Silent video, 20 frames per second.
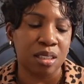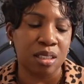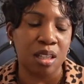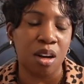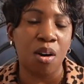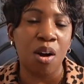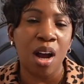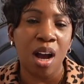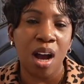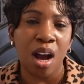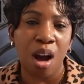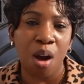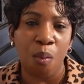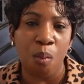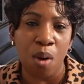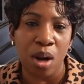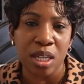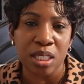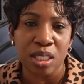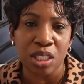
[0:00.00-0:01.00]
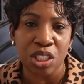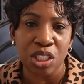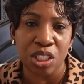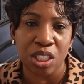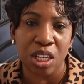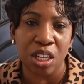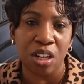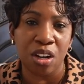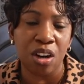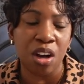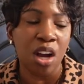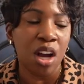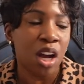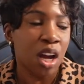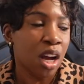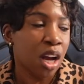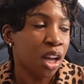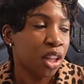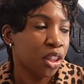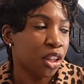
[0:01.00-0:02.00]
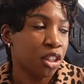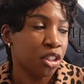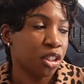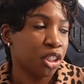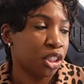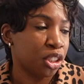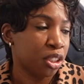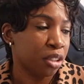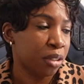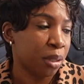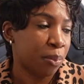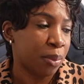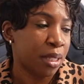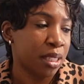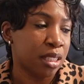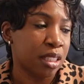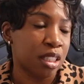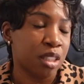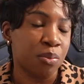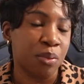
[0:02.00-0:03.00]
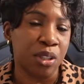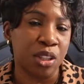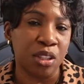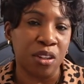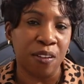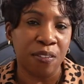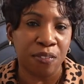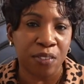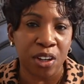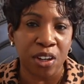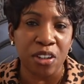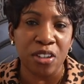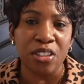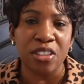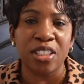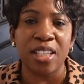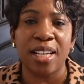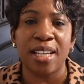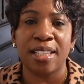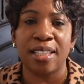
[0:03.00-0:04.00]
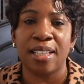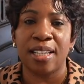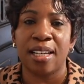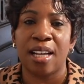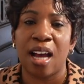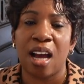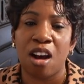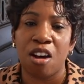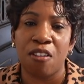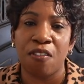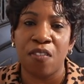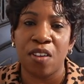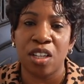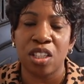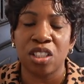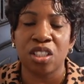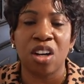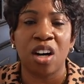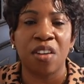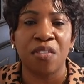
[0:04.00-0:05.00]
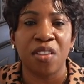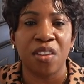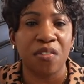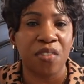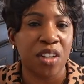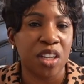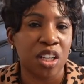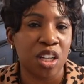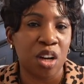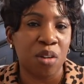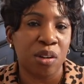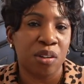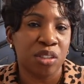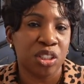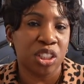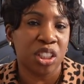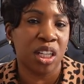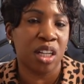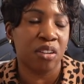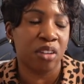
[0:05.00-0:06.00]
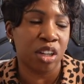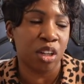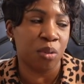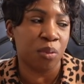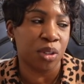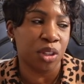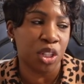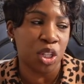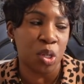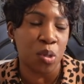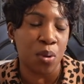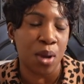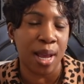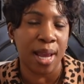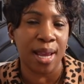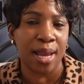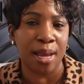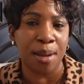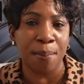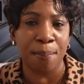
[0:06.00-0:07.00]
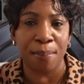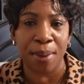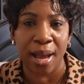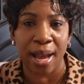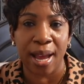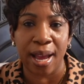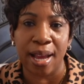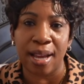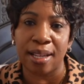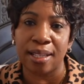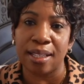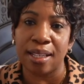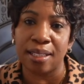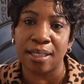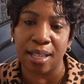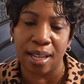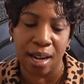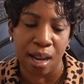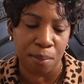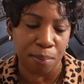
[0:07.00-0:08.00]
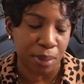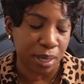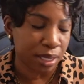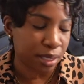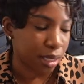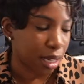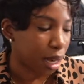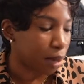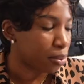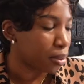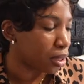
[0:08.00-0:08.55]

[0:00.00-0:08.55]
So I wanted to share those jewelry pieces with you first, and then I'll finish off the video of sharing with you a bag that I picked up.